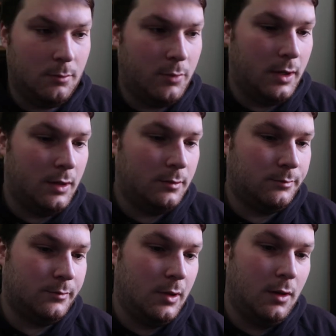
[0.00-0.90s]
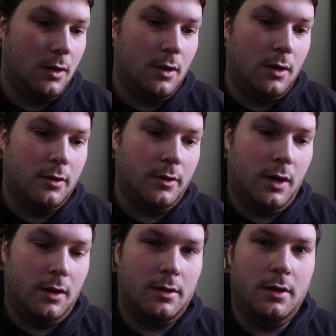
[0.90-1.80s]
But
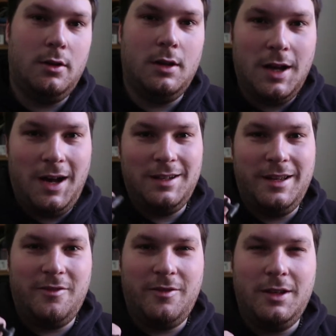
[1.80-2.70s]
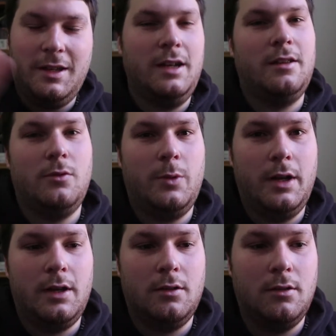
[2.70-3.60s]
yeah, you know, you can't let fear get in the
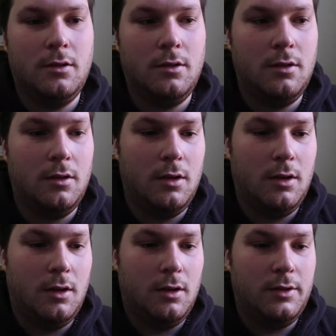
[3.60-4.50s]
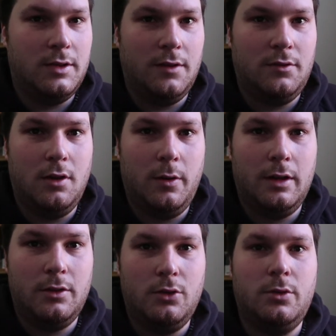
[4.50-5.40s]
way. You just have to go
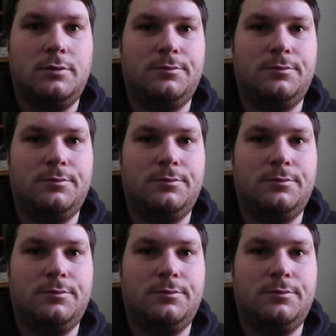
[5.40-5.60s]
out and do